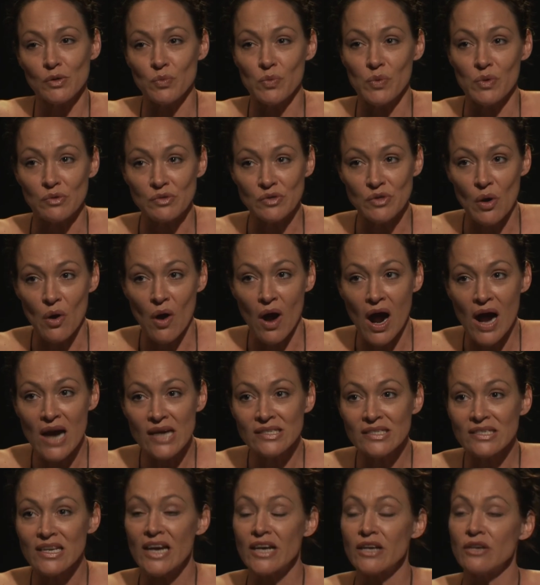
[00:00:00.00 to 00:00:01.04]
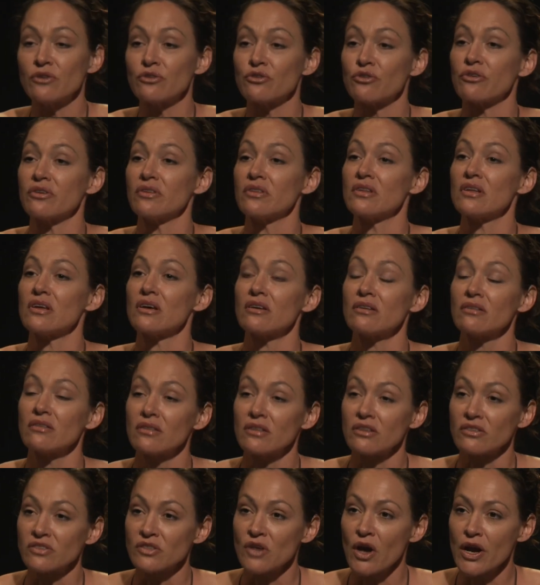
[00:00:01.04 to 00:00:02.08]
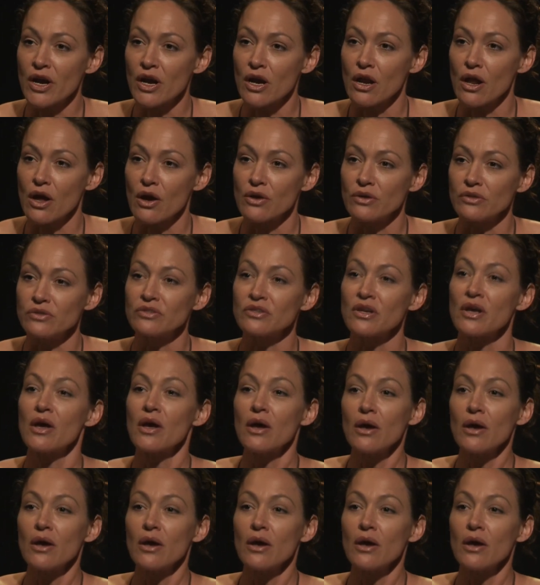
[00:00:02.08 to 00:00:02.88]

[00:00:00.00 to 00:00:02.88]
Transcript: we were so isolated during the cyclones,